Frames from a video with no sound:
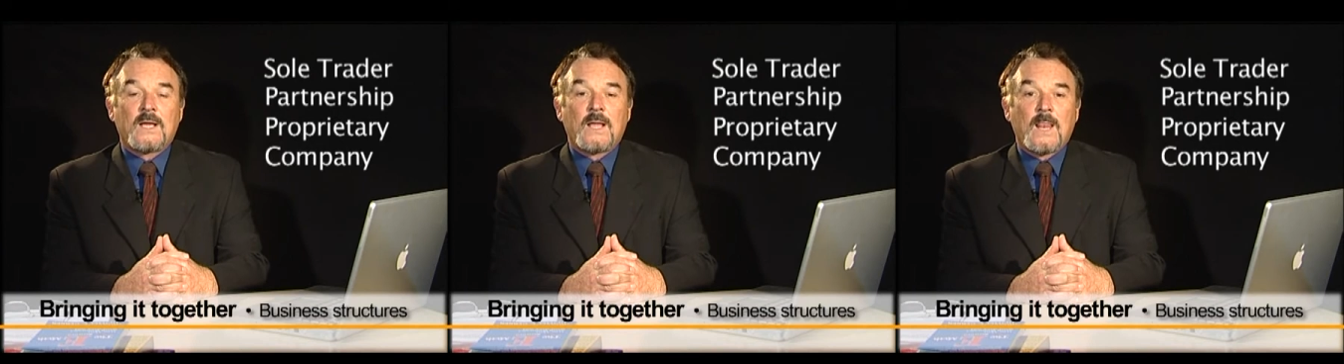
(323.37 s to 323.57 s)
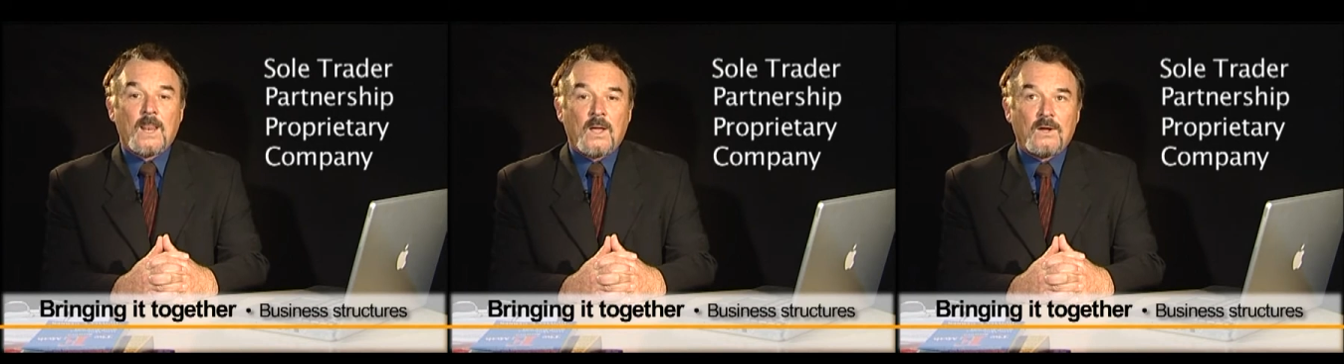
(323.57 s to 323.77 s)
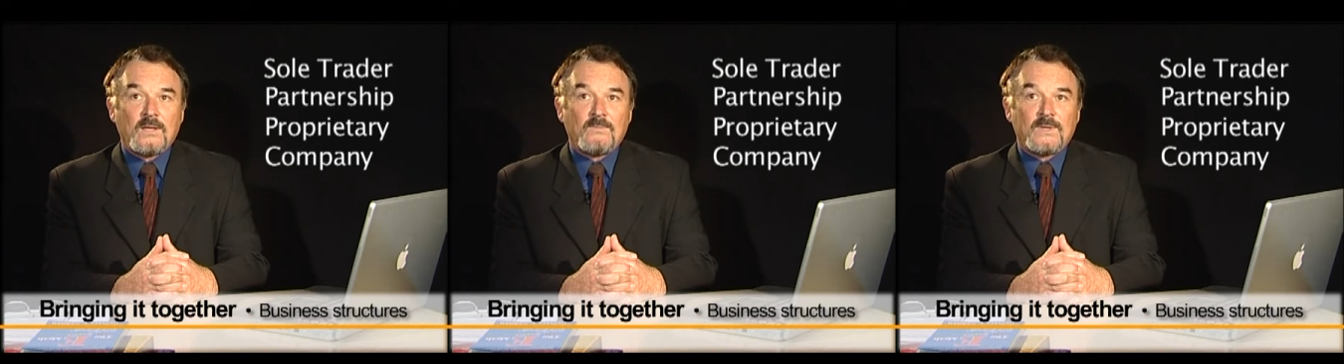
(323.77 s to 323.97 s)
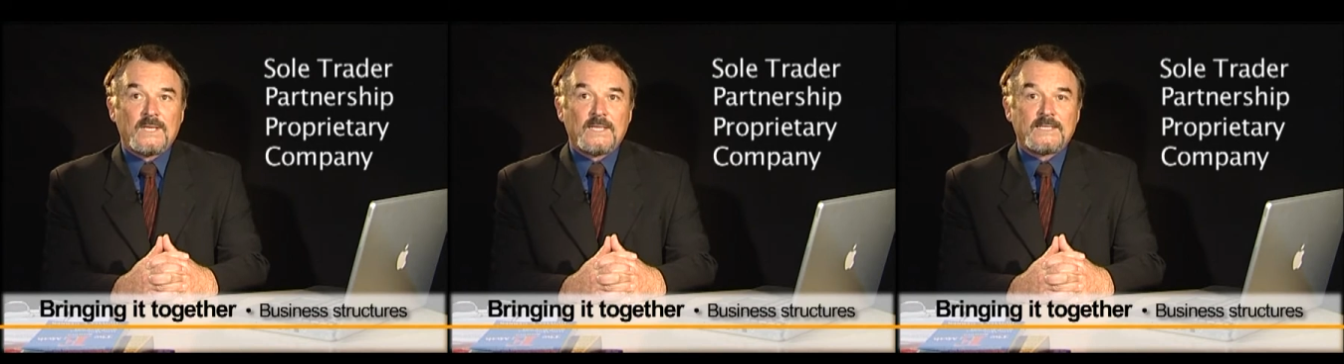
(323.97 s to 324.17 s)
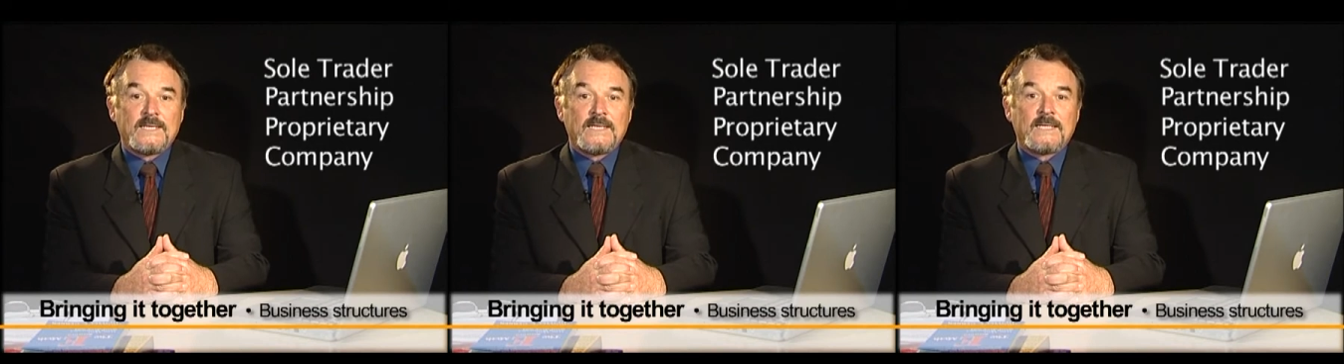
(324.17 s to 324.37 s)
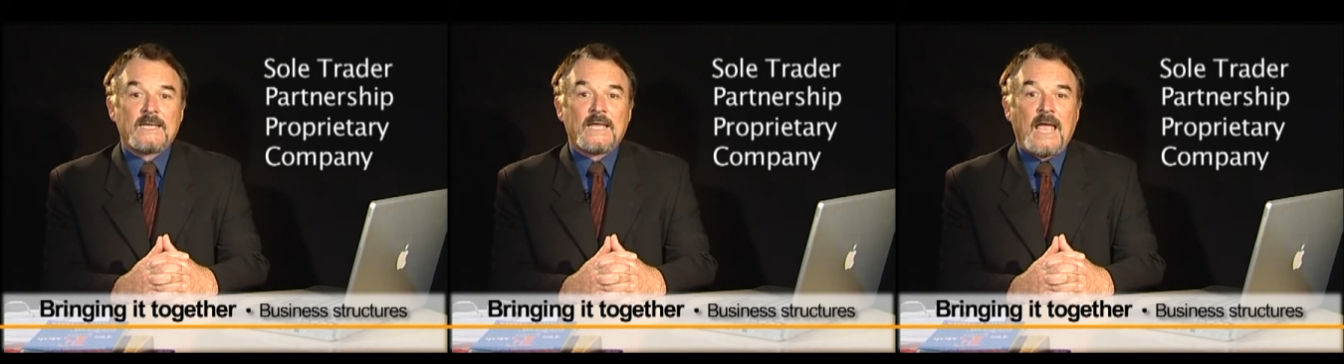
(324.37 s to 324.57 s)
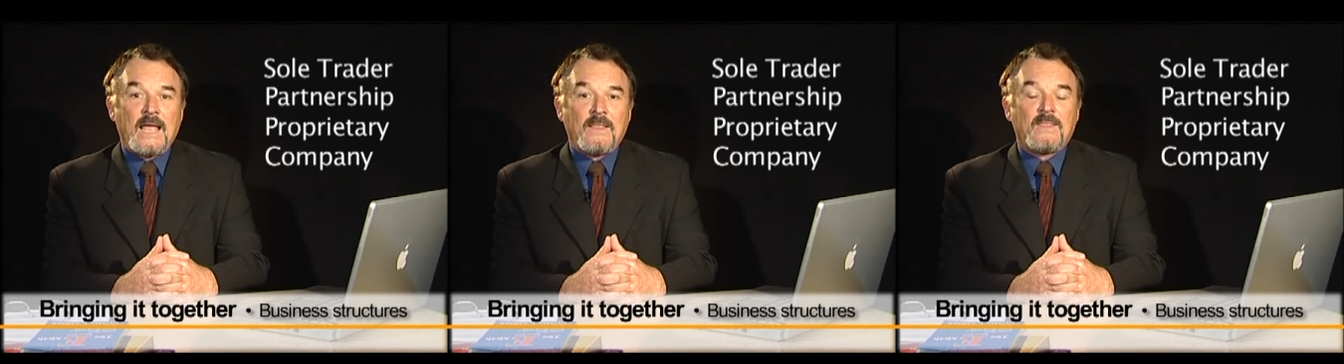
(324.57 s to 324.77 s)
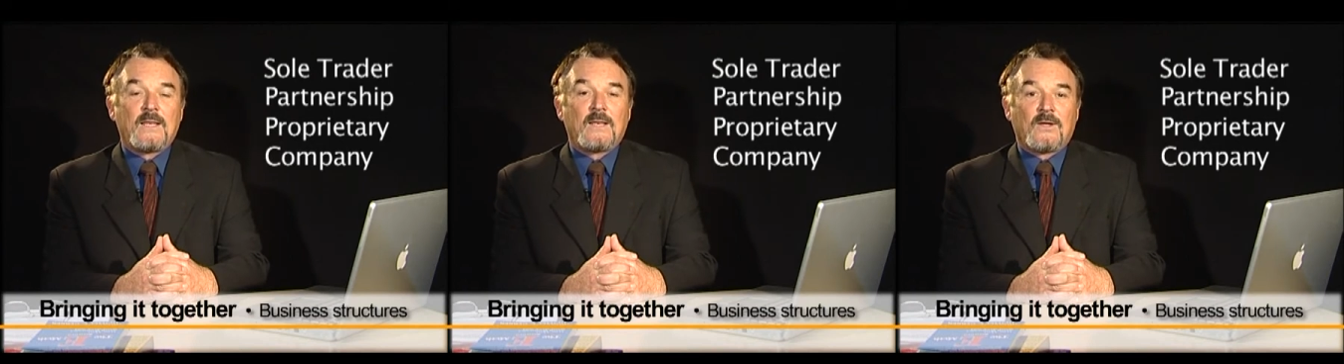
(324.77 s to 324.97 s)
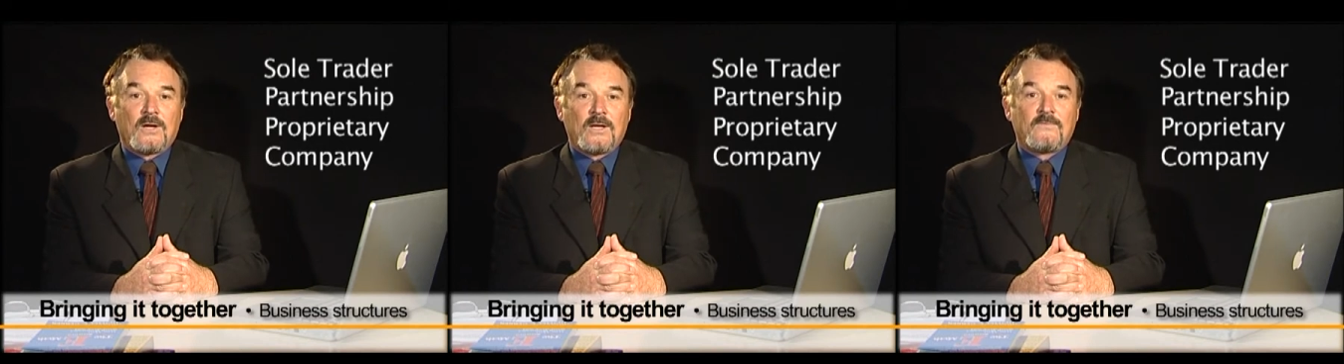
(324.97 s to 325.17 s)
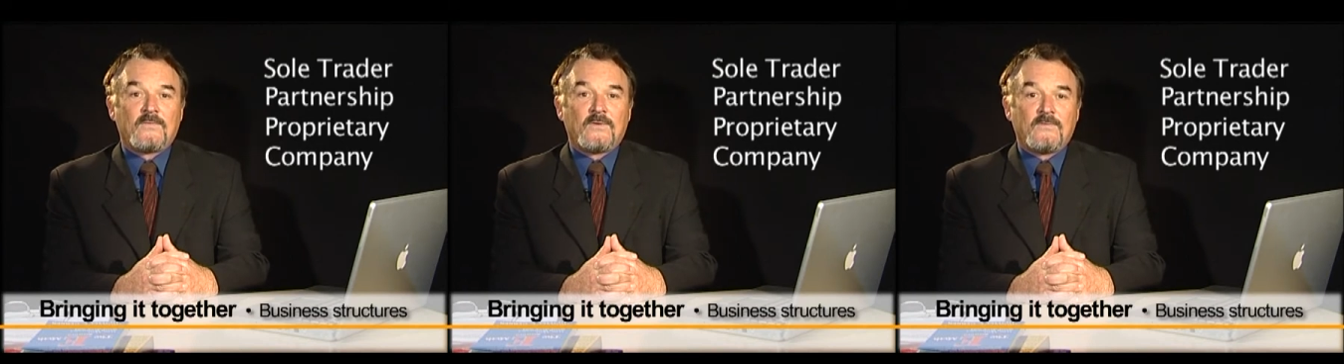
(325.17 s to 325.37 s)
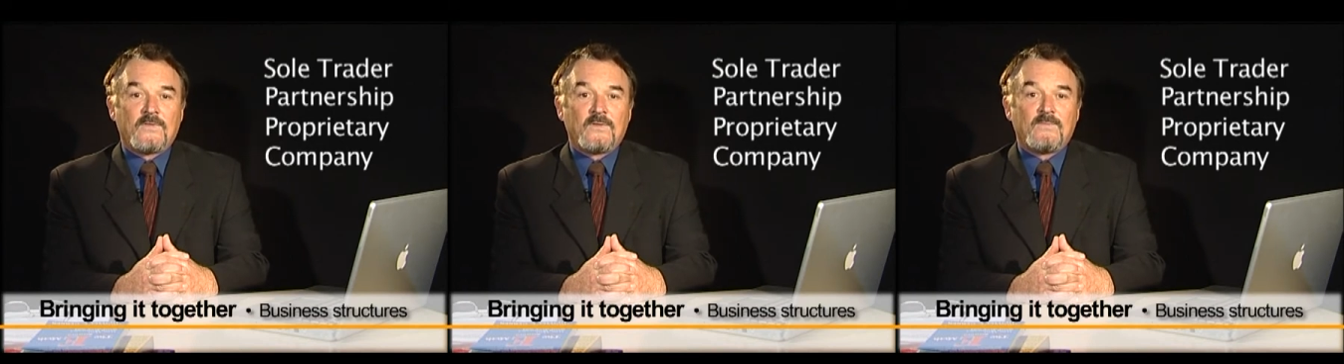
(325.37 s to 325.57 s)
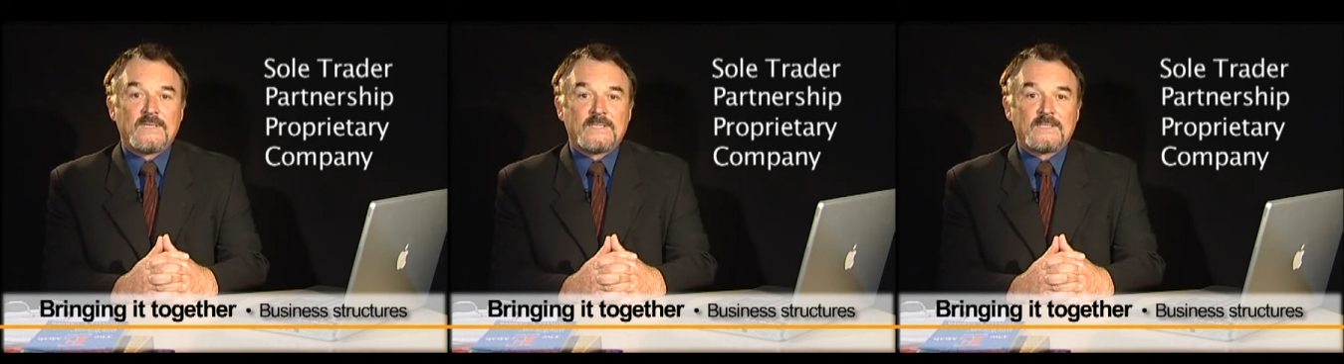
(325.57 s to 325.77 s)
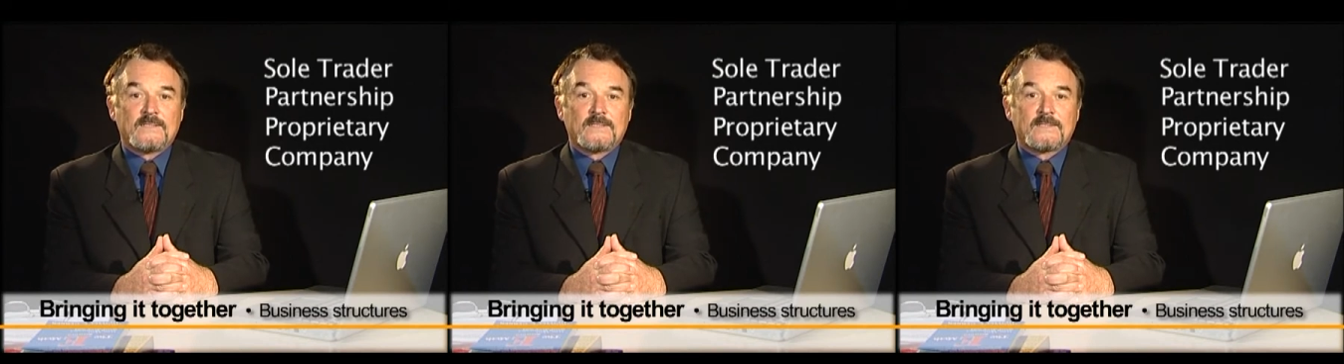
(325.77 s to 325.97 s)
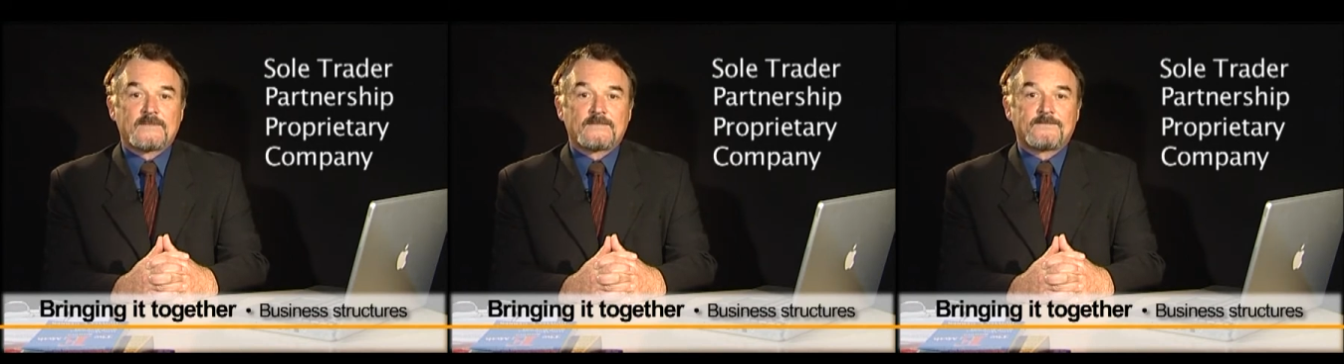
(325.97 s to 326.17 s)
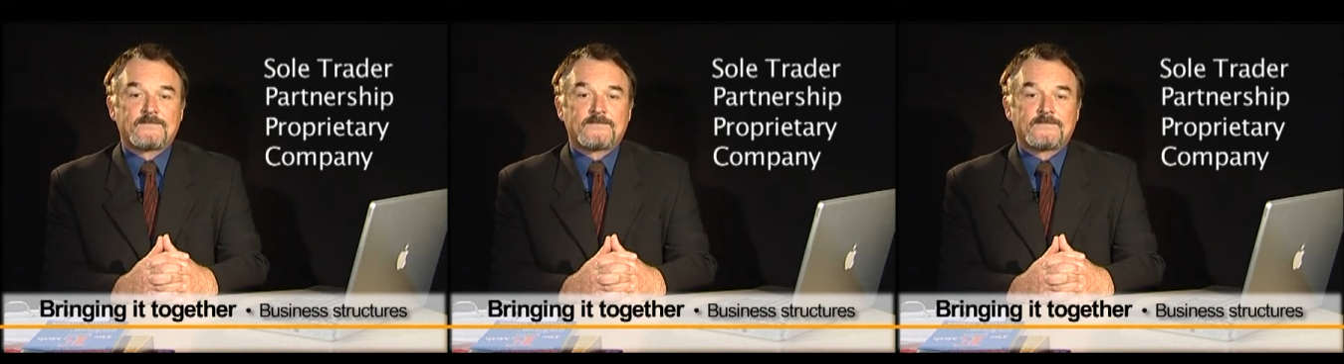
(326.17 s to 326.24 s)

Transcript: liability, and the life of the business.